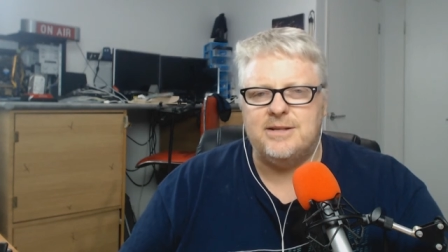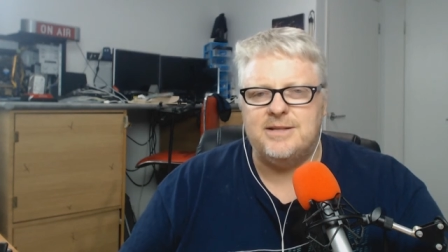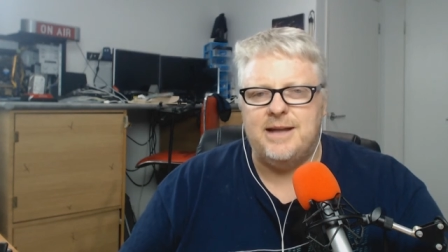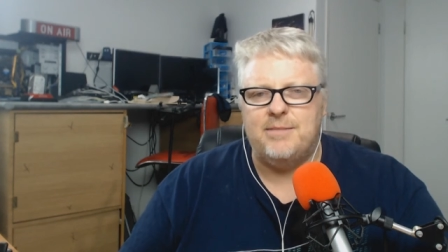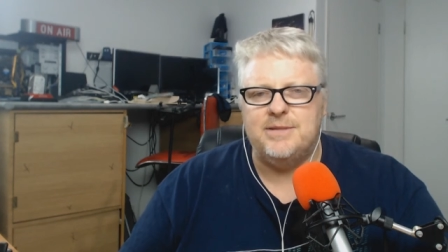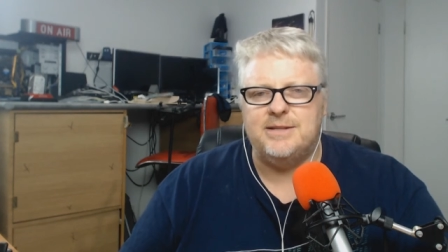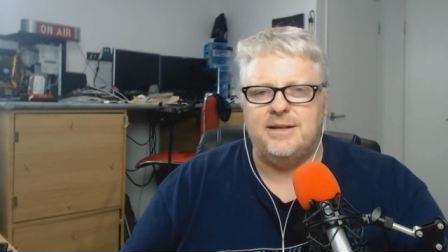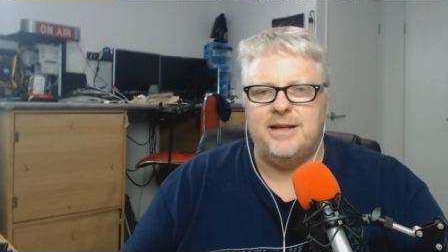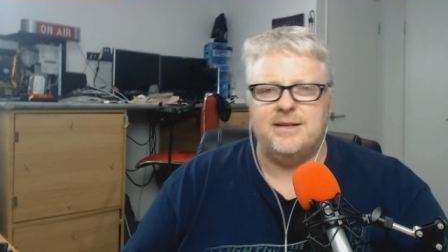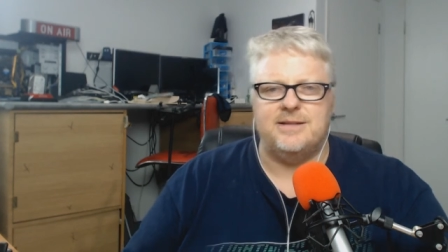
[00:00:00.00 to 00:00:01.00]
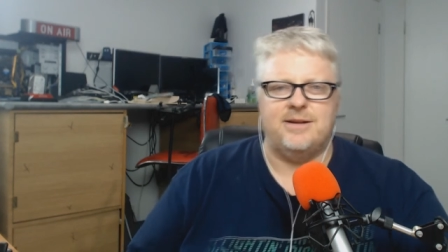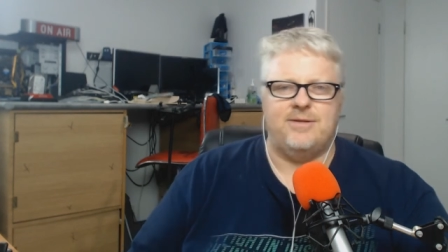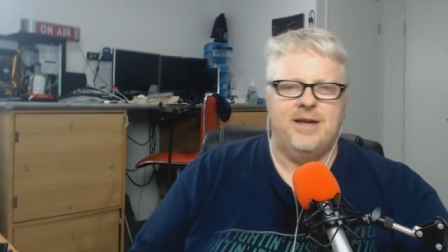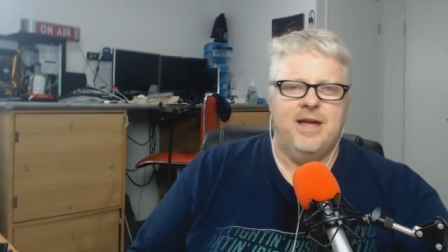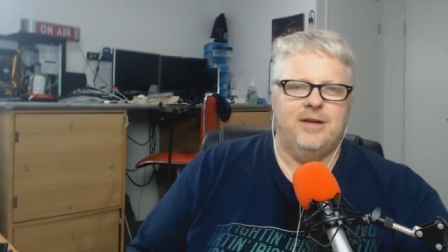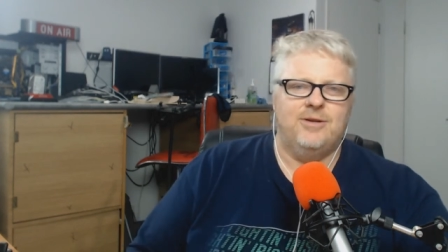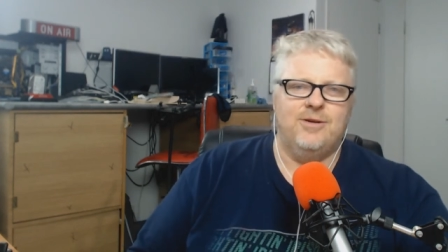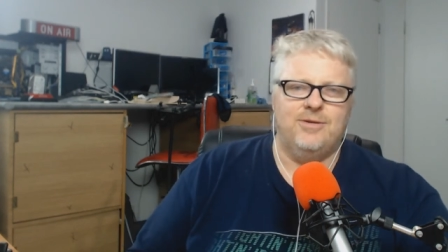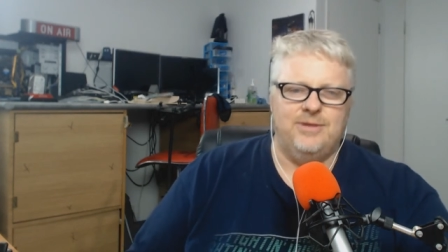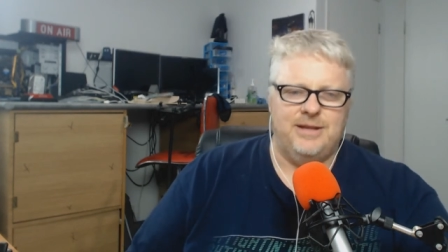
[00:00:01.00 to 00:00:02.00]
It's numbers and letters. So
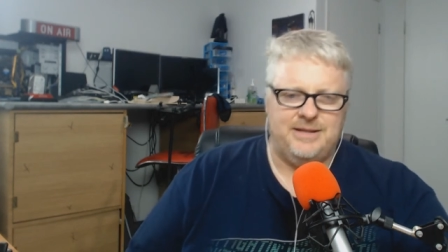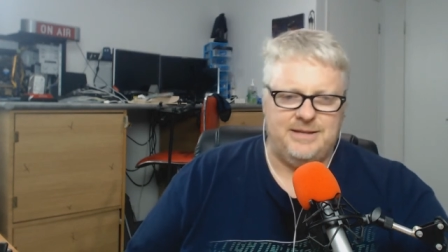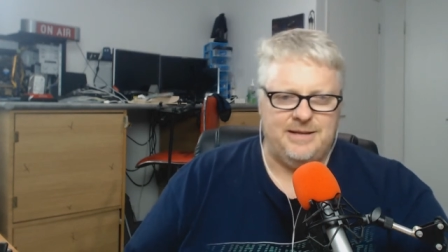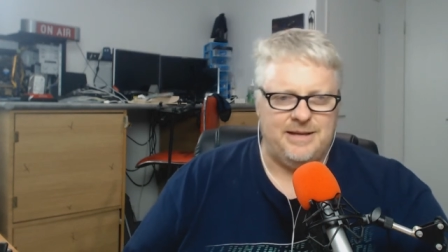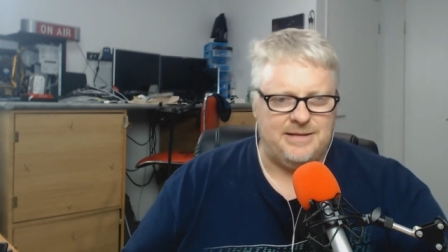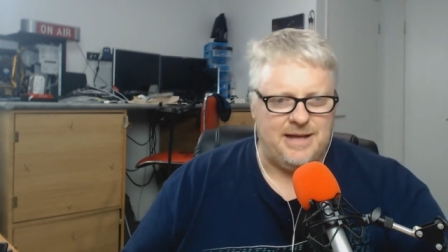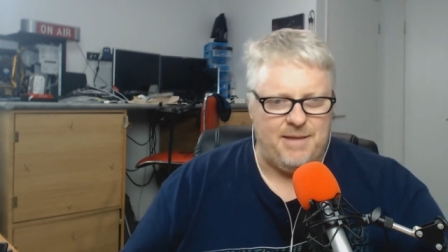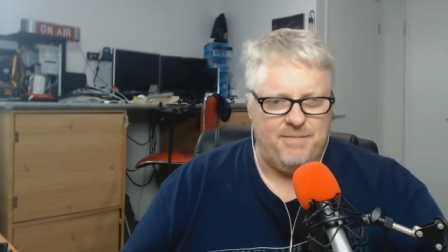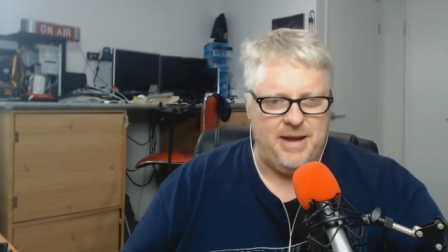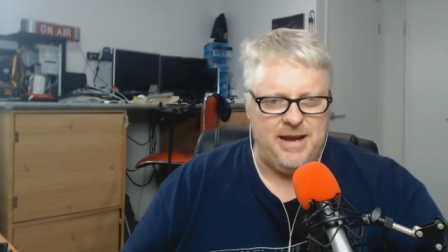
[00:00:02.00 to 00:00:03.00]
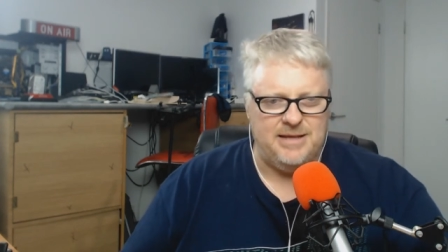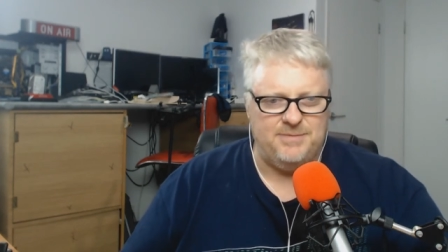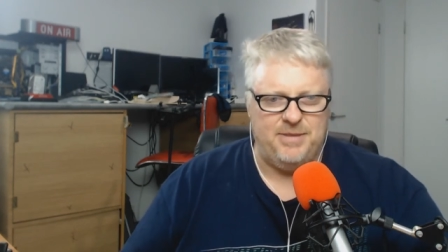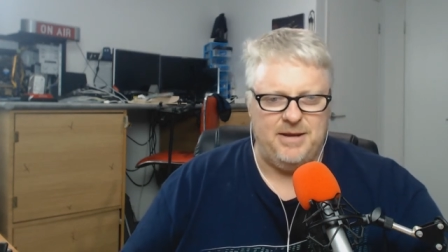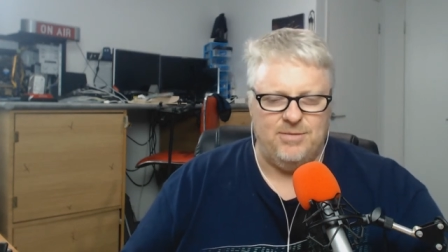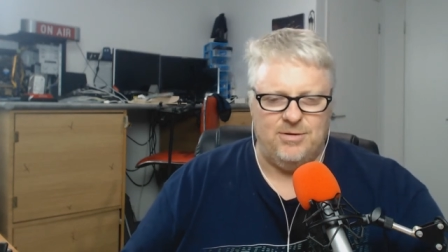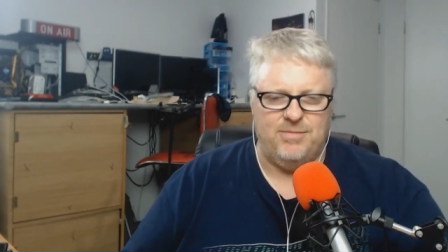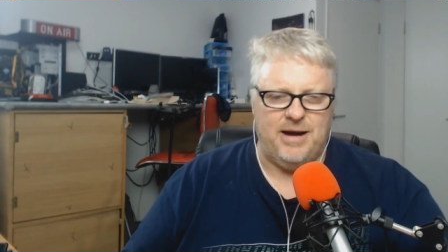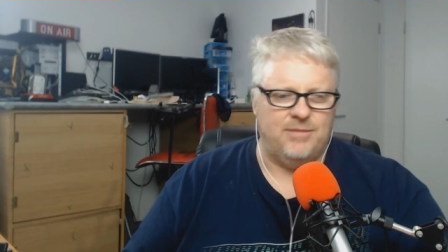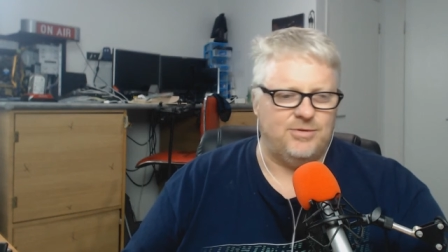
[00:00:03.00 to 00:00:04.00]
Google it's, it's uh, Benny's Pinball
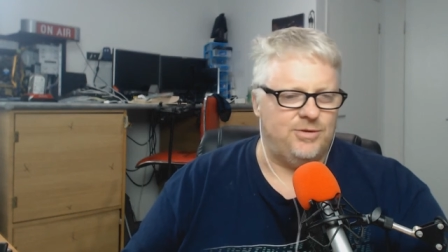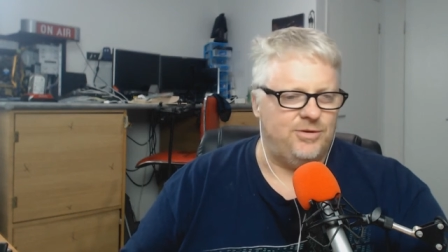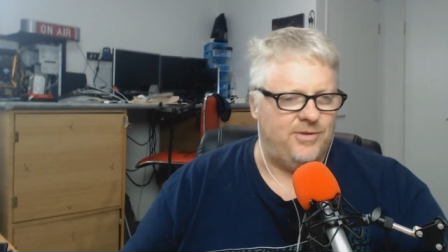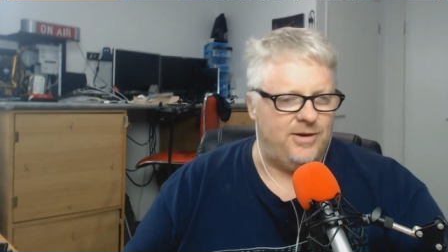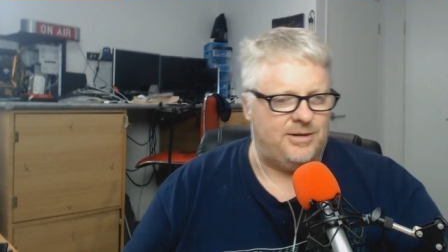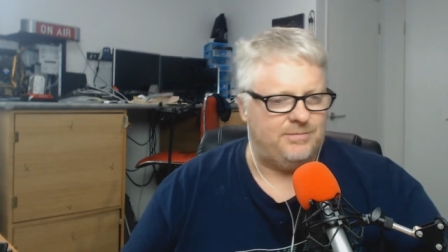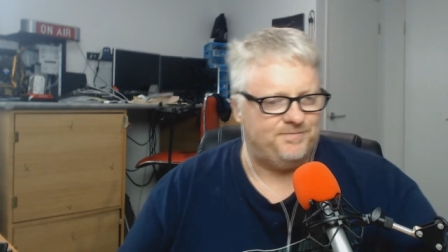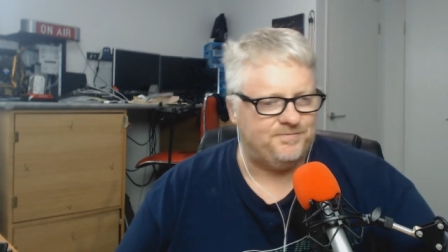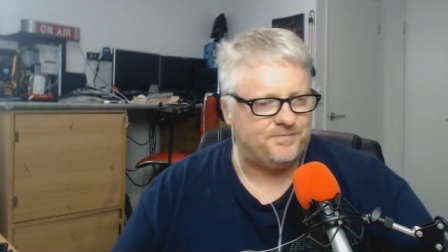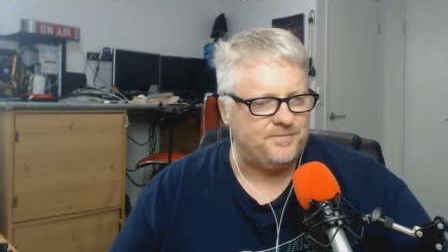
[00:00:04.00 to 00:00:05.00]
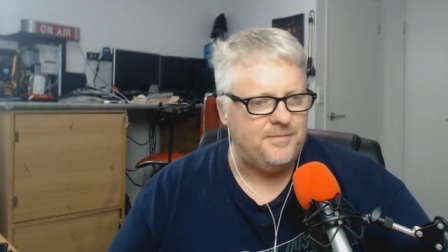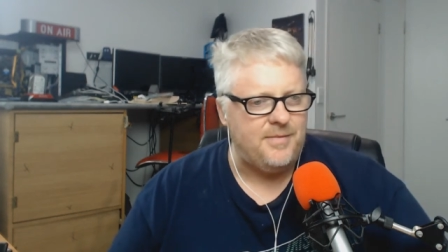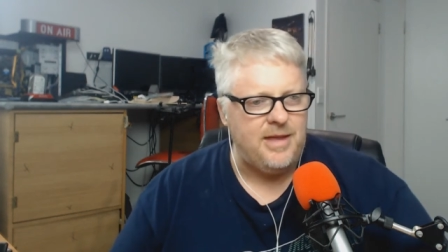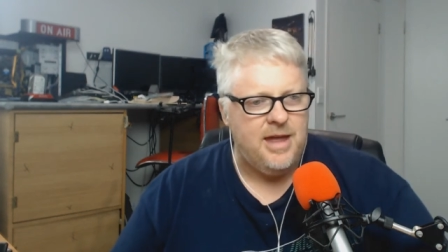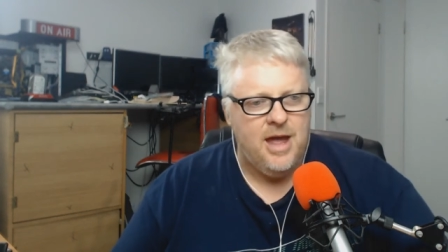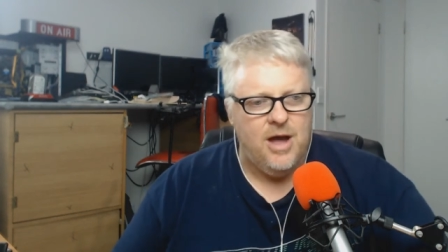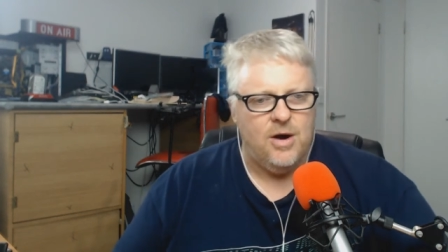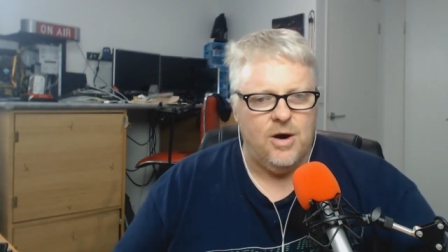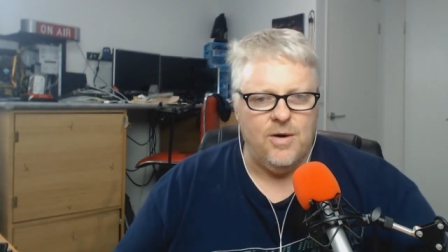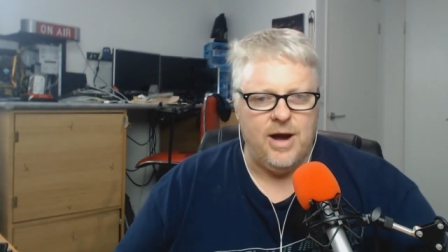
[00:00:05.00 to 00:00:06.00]
Bar. I'm sure you'll find it.
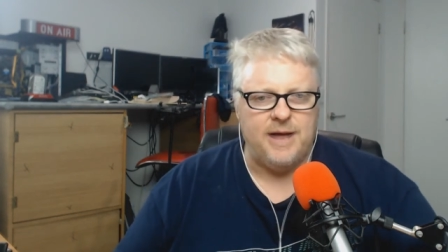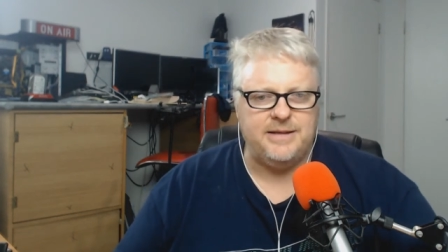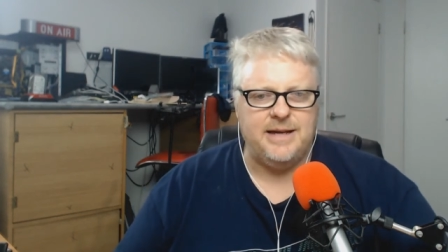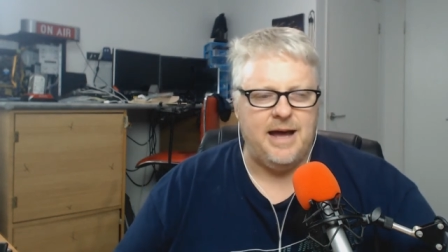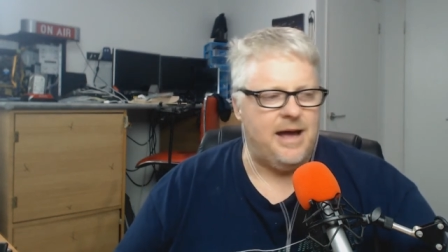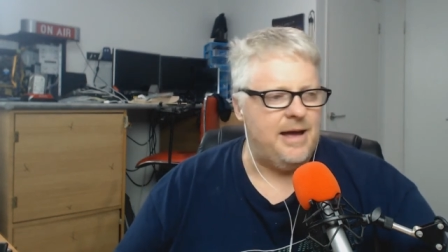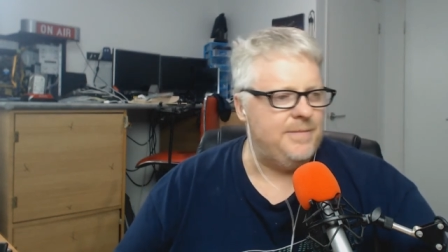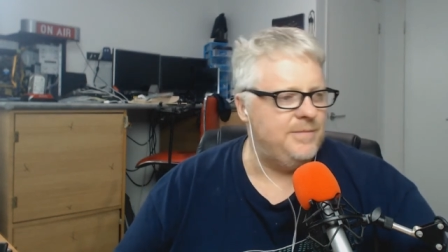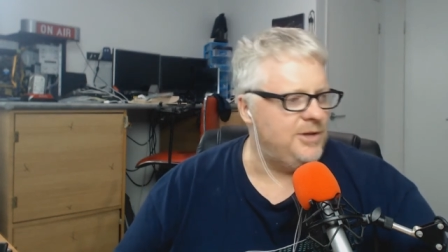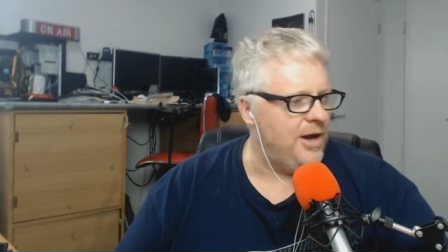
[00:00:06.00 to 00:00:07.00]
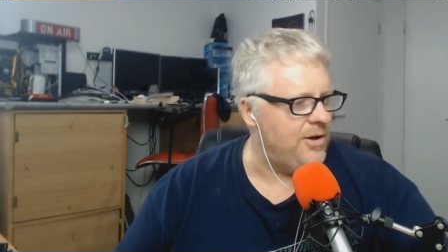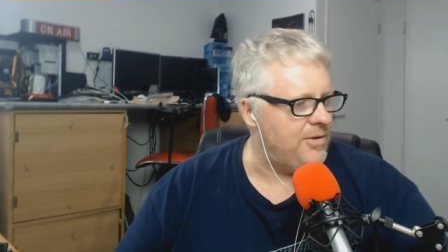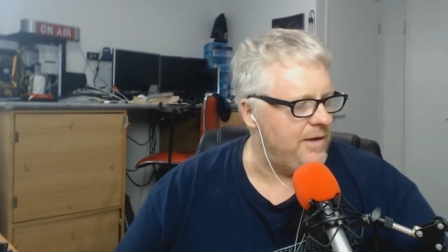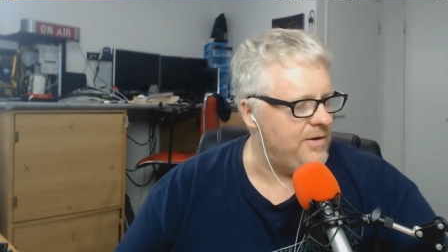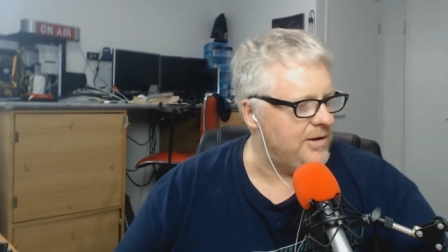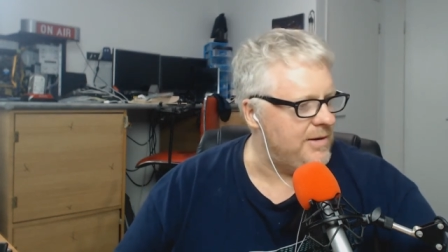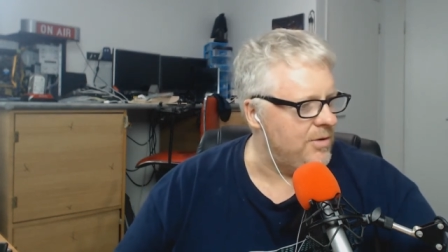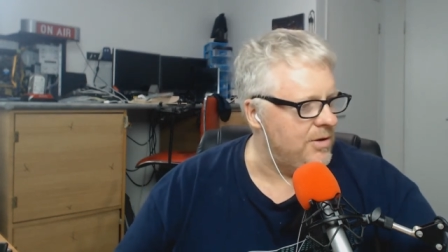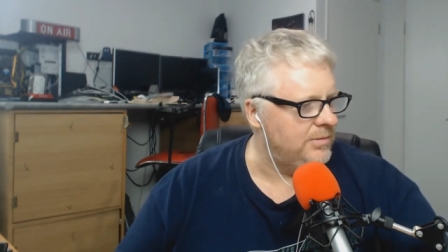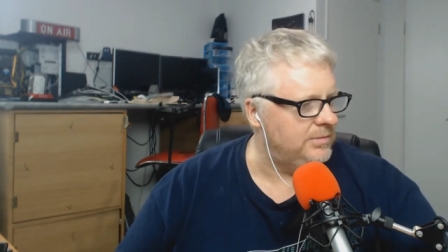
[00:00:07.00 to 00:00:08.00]
All right, um, Joe, have you got any
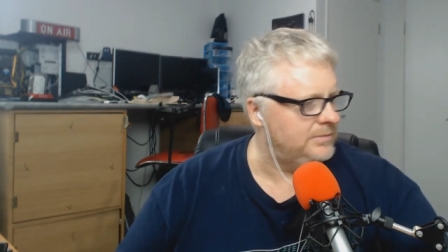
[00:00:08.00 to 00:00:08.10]
more?